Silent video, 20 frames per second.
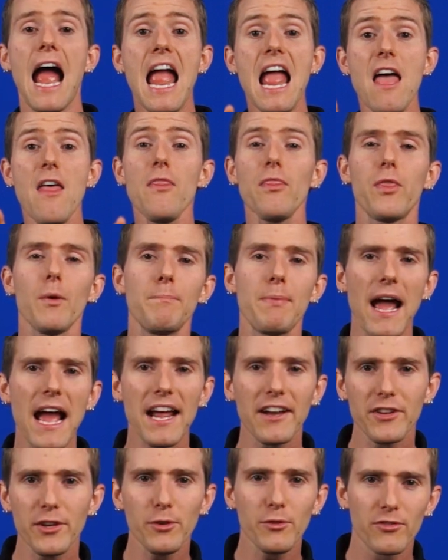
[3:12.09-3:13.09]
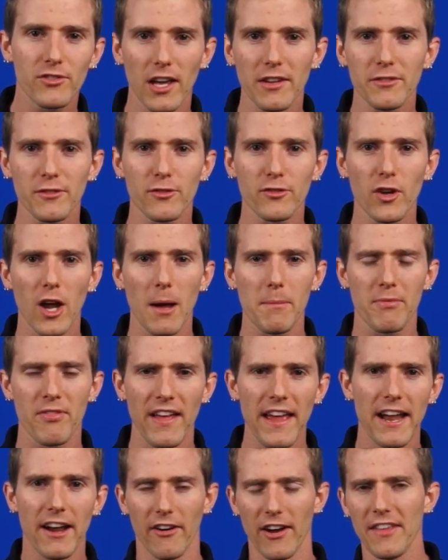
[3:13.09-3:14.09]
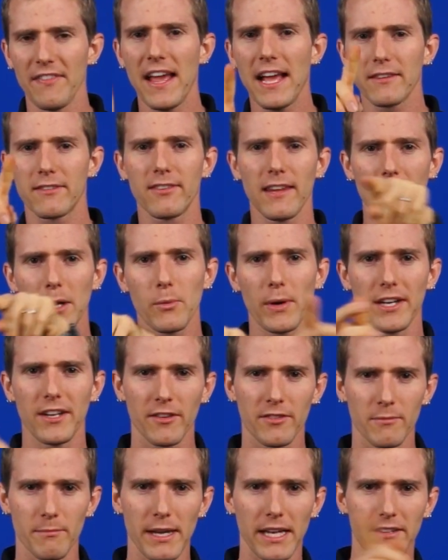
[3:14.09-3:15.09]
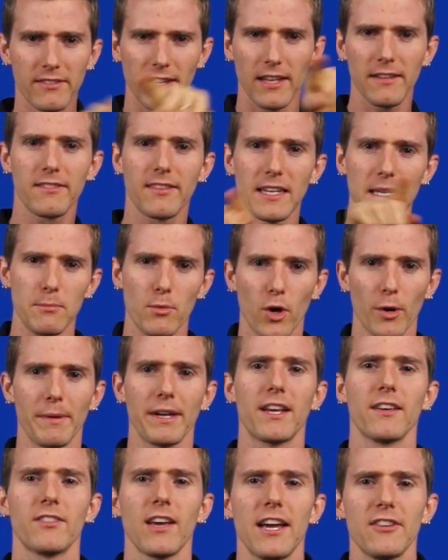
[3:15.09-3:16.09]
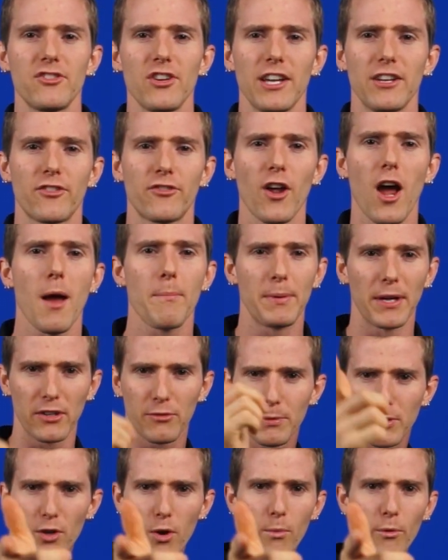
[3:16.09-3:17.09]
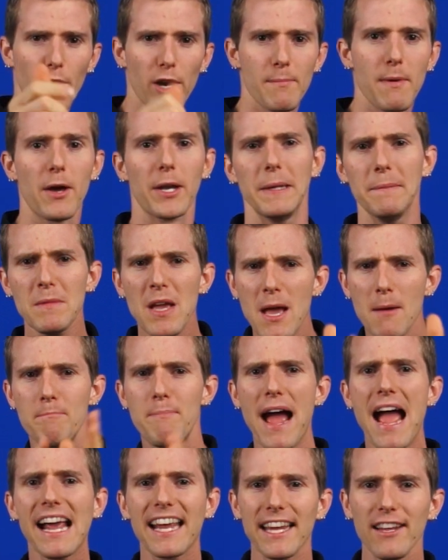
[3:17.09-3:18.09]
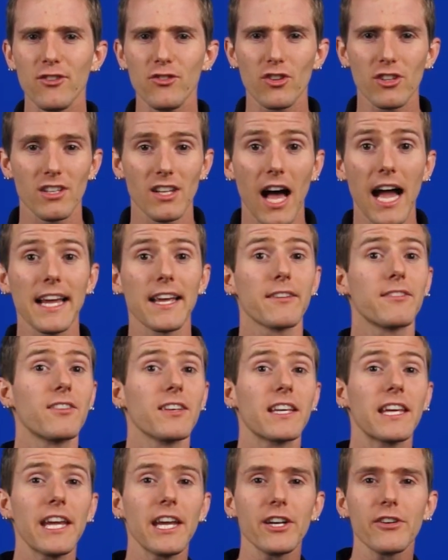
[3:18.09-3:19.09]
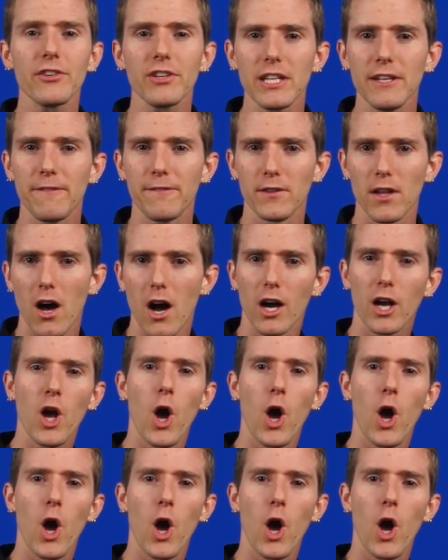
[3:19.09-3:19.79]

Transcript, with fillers: And the bad news doesn't stop there and that segue doesn't make sense anymore because I changed topics, but don't worry about it. Back in July, a security flaw